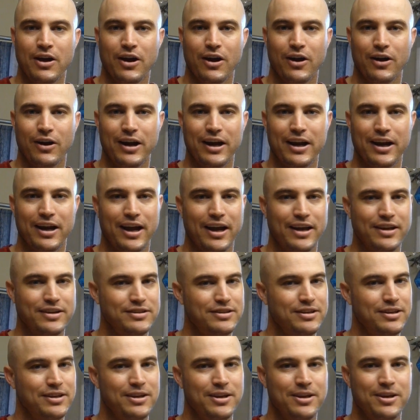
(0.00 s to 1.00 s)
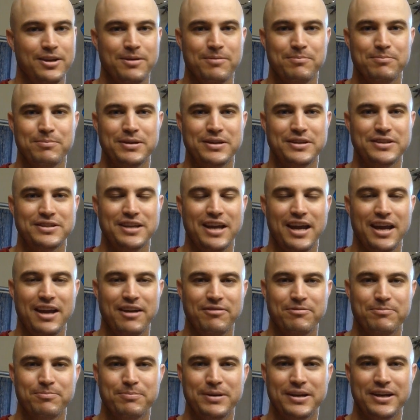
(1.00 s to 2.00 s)
alright guys, be
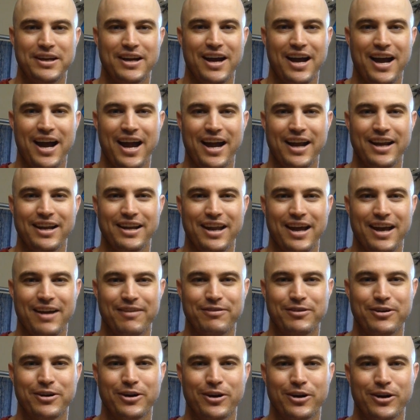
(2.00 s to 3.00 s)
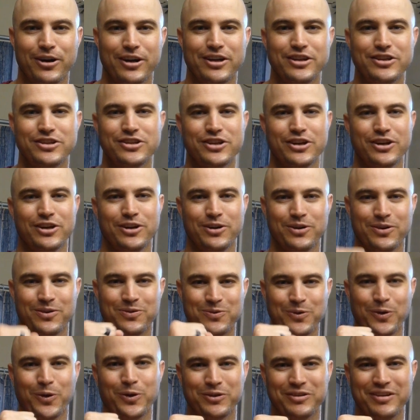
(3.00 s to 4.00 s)
safe, be kind, have courage,
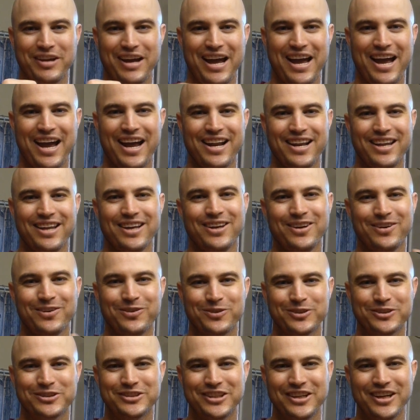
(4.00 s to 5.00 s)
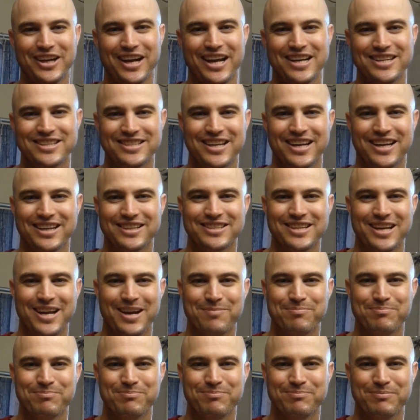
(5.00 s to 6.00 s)
roll tide. We'll see you guys next
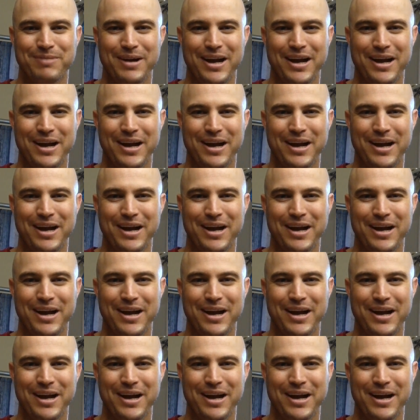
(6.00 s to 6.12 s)
time.